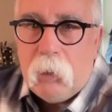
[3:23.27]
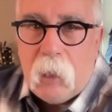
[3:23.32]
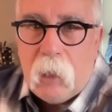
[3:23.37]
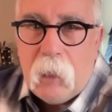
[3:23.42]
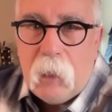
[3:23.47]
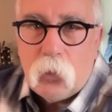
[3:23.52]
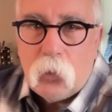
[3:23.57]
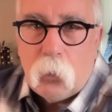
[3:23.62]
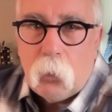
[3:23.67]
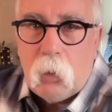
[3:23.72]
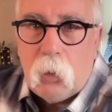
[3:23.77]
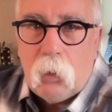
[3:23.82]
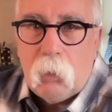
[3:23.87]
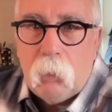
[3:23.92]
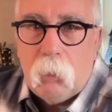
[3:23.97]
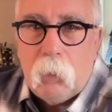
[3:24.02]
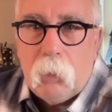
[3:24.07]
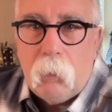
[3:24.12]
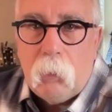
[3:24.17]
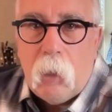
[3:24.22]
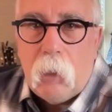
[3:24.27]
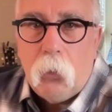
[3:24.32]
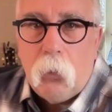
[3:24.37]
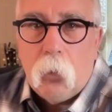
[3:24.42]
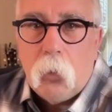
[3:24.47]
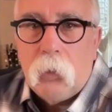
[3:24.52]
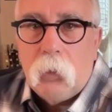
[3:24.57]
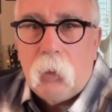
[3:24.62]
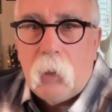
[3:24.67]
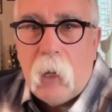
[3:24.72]
days where uh, an
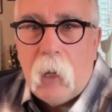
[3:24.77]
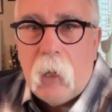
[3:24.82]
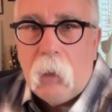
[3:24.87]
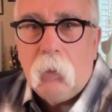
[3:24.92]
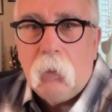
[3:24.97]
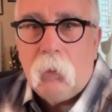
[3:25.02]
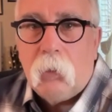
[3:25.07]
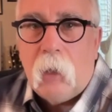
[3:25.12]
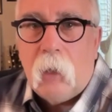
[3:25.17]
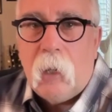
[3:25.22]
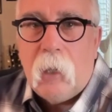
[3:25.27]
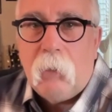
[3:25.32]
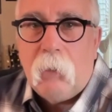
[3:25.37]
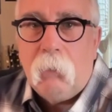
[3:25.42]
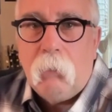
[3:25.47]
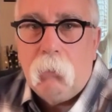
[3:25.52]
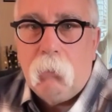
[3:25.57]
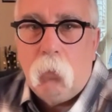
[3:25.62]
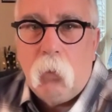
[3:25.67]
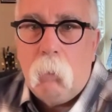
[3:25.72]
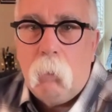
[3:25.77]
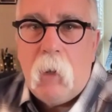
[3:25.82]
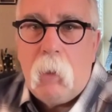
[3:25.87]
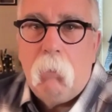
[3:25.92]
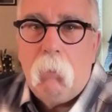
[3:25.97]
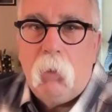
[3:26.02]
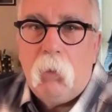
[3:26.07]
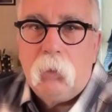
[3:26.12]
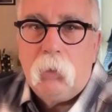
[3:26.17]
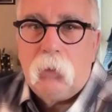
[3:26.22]
older angler had
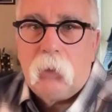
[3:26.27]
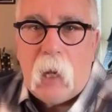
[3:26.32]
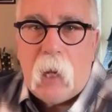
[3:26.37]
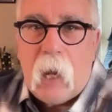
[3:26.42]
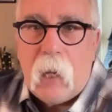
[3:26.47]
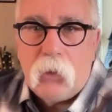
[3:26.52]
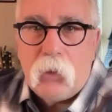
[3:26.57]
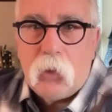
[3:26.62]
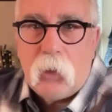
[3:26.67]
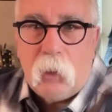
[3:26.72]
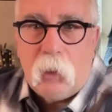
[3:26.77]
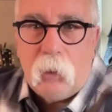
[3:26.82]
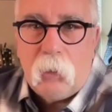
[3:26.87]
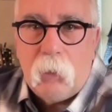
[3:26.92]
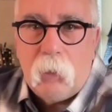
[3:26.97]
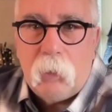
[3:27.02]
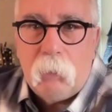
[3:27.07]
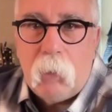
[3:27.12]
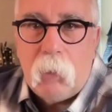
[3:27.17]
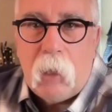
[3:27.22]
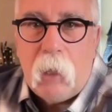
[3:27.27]
remembers catching a,